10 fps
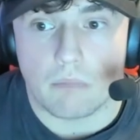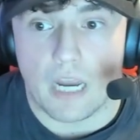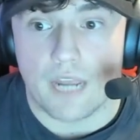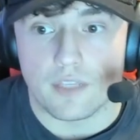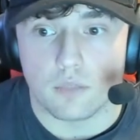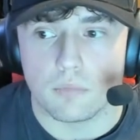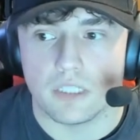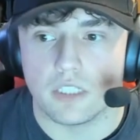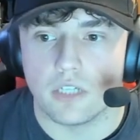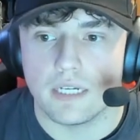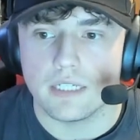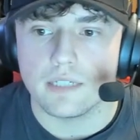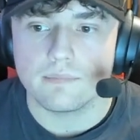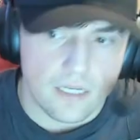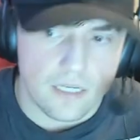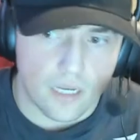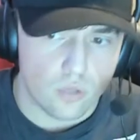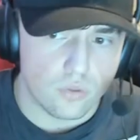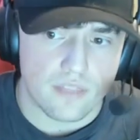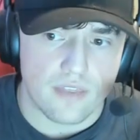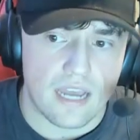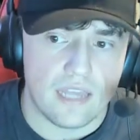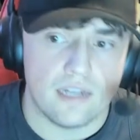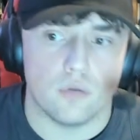I think would be a good idea. Not only that,